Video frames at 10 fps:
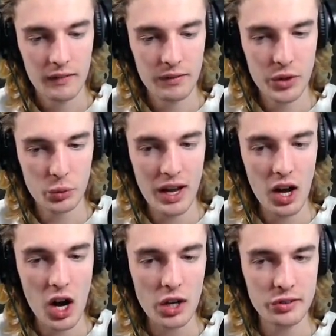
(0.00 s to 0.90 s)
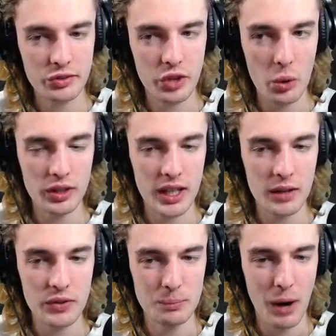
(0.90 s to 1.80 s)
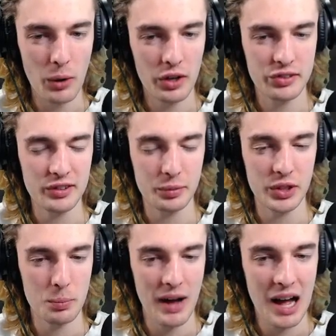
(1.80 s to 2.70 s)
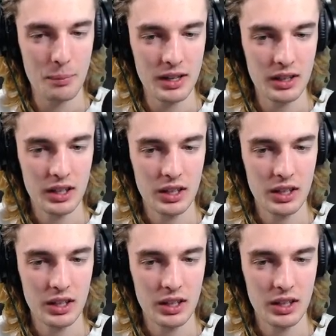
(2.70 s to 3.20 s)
the red hearts don't give you bonuses when you pop it.